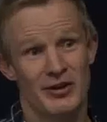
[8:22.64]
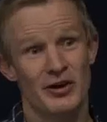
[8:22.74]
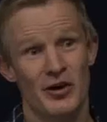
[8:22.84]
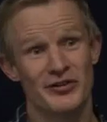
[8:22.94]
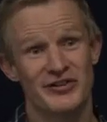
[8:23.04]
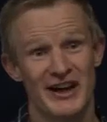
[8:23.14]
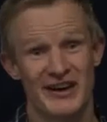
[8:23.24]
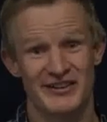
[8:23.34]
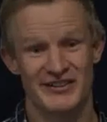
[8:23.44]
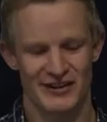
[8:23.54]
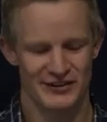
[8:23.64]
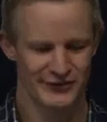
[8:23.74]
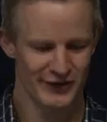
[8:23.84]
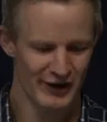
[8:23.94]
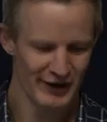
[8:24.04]
of the non-standard
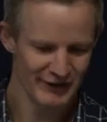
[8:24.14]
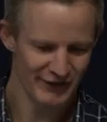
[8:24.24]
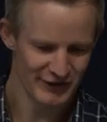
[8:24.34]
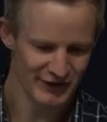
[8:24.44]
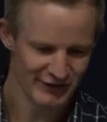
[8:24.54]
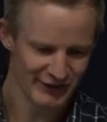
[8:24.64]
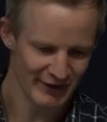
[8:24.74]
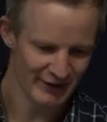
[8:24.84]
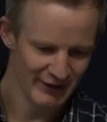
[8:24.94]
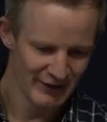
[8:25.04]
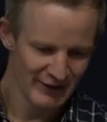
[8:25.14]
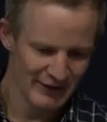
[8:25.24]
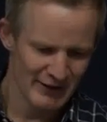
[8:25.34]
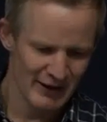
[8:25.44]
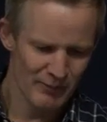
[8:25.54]
tests for iron deficiency.
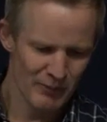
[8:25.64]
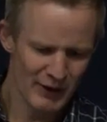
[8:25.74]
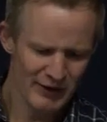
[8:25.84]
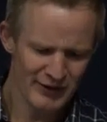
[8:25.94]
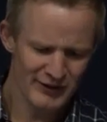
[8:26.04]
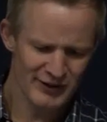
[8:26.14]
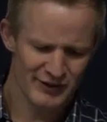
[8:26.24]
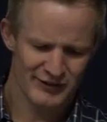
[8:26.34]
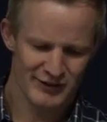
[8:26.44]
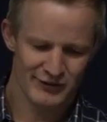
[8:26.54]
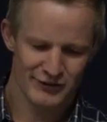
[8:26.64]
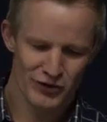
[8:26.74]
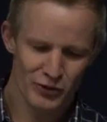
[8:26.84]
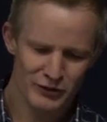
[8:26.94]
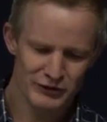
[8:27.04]
And one of the tests that's
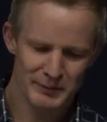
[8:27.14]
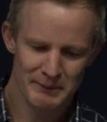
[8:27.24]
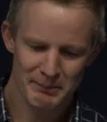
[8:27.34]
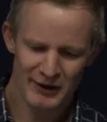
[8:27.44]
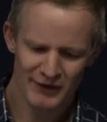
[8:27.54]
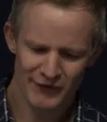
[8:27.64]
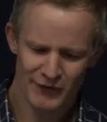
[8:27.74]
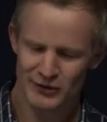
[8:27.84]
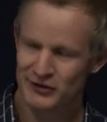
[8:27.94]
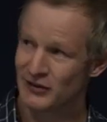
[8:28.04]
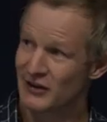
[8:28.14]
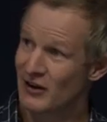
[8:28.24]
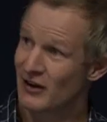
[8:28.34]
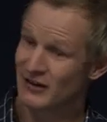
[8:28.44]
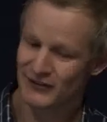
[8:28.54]
thought to be better for
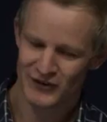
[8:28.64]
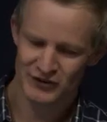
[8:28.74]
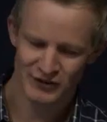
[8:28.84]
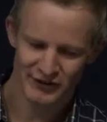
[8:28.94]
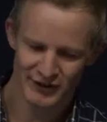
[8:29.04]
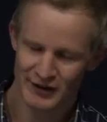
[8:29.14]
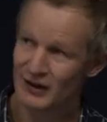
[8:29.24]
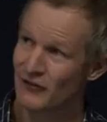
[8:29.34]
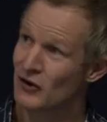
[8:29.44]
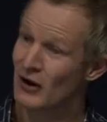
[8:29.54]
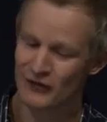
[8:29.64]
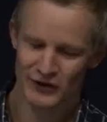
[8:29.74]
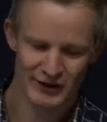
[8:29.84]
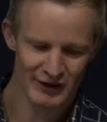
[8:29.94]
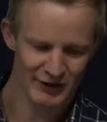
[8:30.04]
assessing iron deficiency if you have
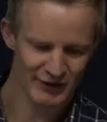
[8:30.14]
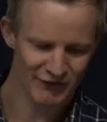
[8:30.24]
concurrent